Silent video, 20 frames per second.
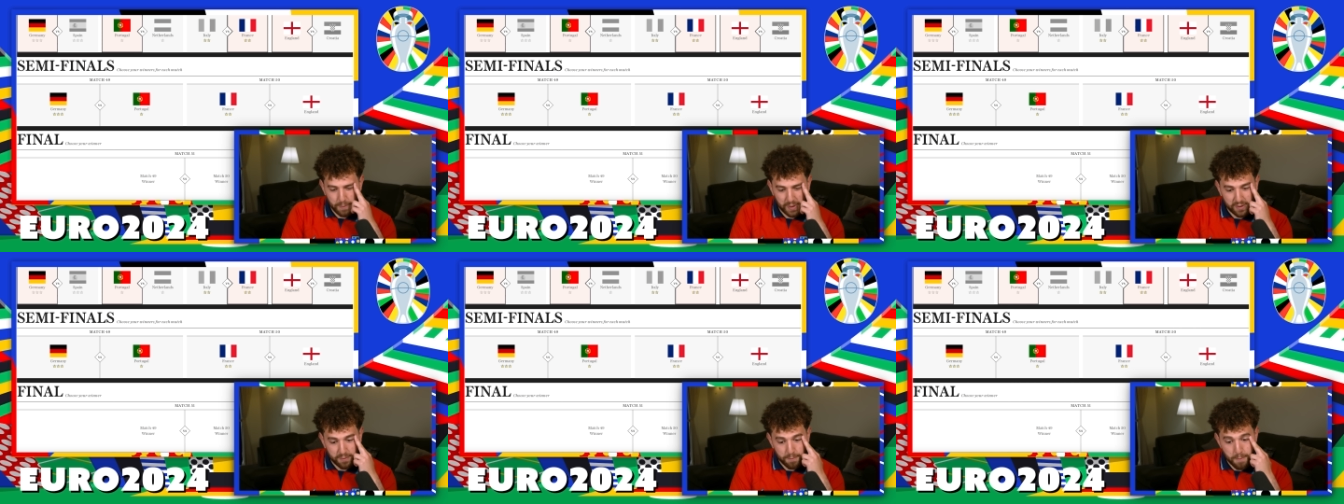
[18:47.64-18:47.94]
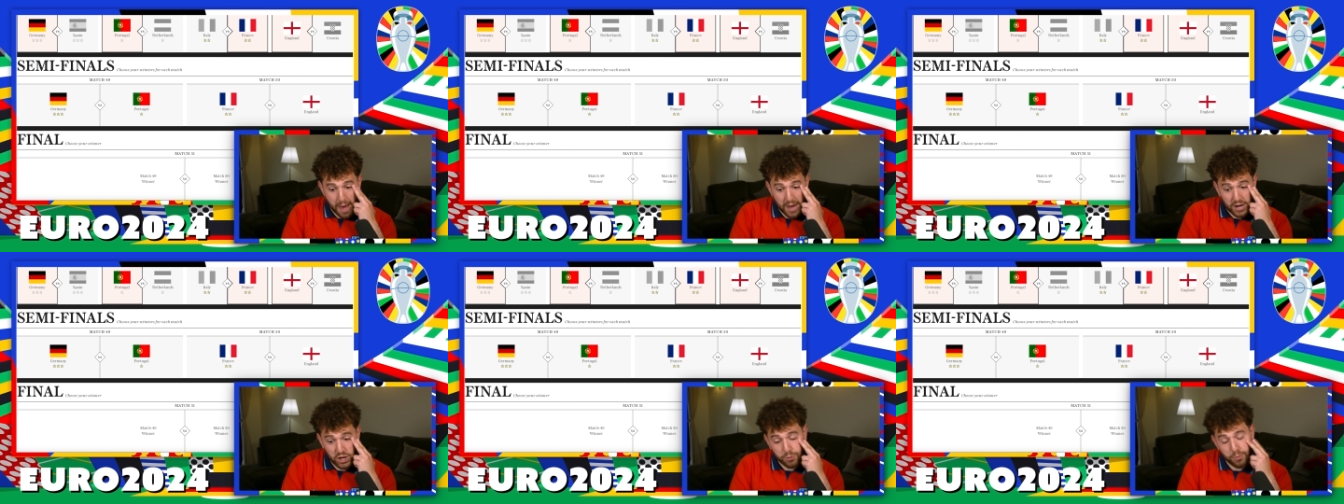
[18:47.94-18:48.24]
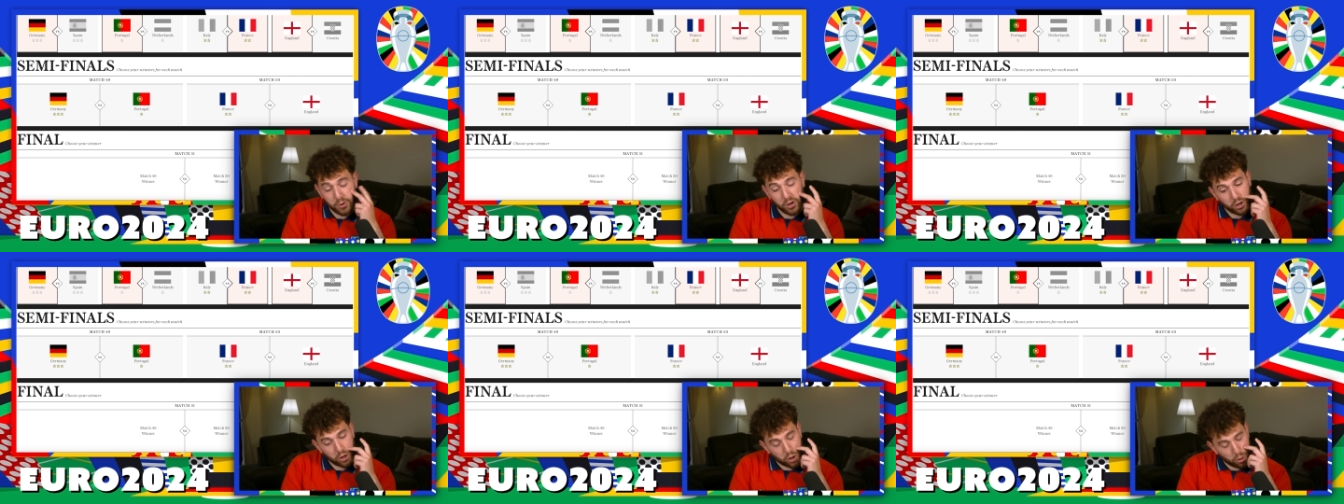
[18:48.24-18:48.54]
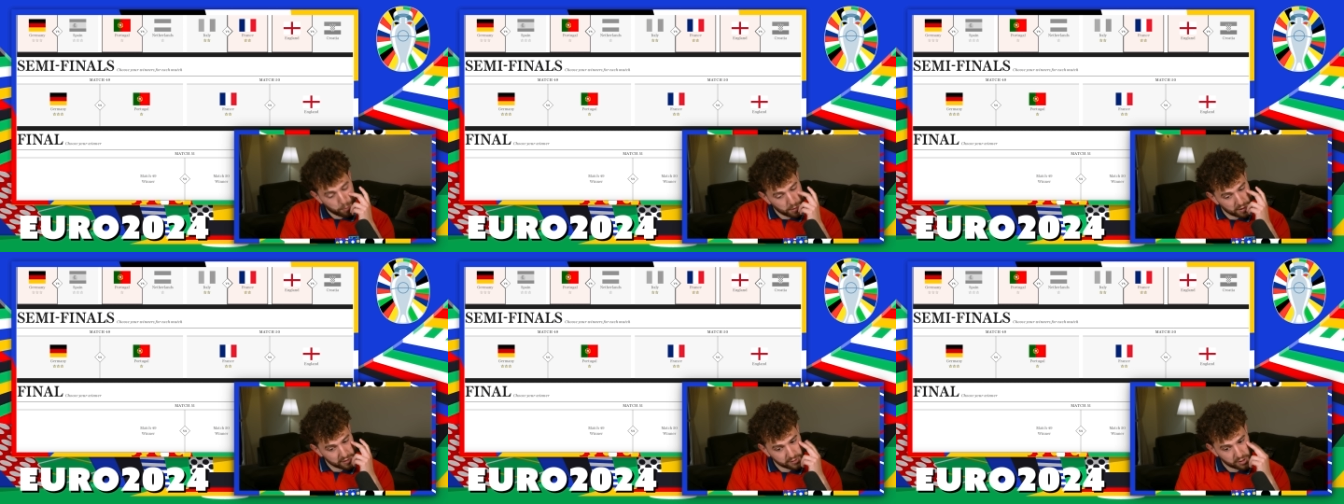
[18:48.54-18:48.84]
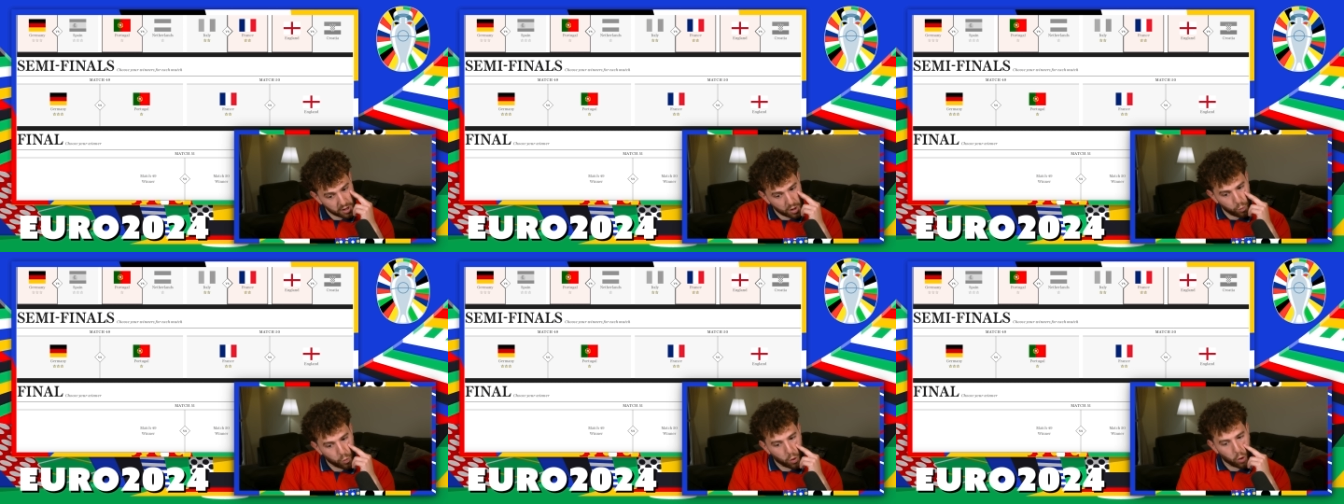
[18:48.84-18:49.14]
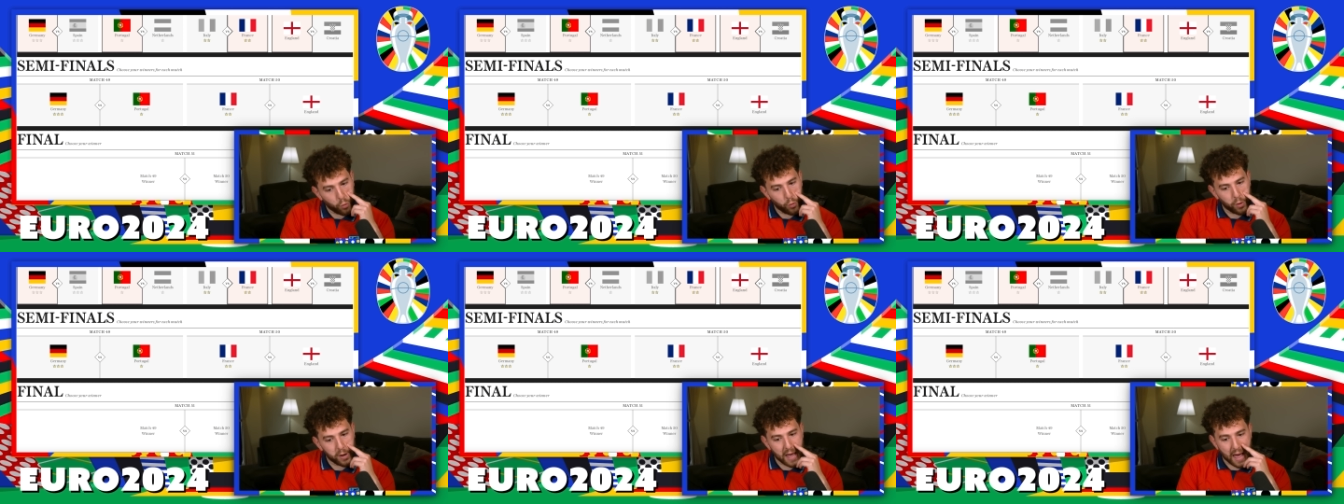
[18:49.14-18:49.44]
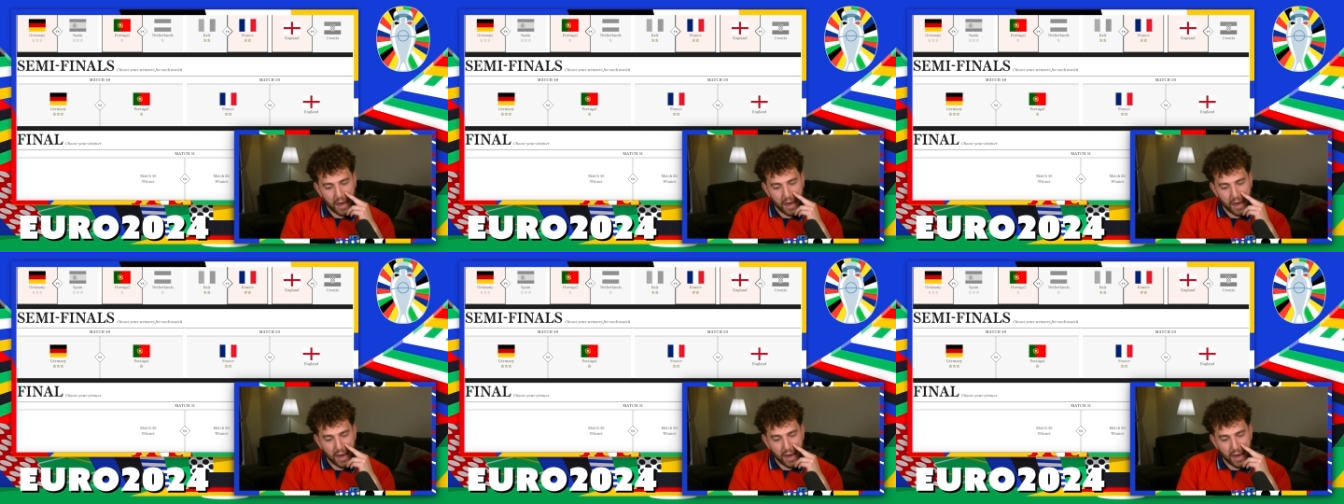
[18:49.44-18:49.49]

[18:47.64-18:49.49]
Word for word: Mismanagement could be a slight worry,